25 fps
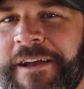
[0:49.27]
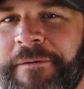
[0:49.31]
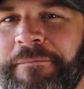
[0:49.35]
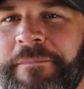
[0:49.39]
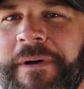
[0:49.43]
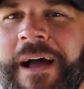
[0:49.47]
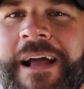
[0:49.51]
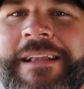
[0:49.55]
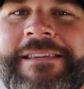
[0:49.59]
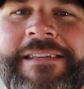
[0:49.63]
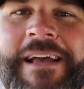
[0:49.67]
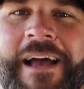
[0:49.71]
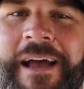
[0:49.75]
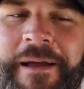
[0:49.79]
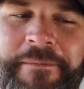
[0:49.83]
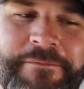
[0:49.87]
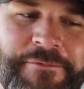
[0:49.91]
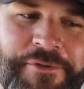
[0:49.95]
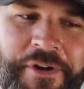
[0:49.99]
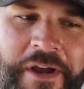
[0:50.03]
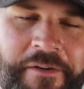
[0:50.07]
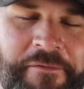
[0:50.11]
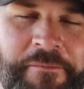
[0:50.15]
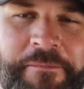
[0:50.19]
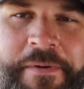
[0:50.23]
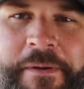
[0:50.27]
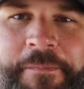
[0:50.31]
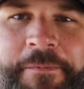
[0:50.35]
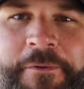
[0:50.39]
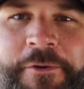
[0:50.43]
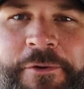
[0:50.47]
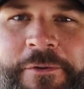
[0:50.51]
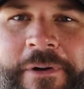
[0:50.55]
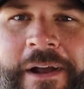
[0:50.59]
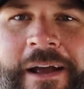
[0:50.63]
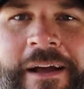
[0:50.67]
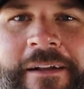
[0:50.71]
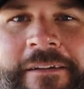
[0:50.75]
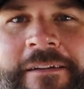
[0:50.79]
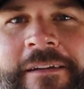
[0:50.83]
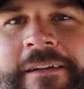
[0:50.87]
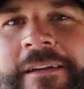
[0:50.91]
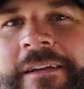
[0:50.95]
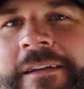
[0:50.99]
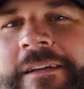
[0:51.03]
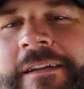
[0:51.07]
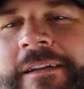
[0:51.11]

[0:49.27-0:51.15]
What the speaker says: up my time driving people around.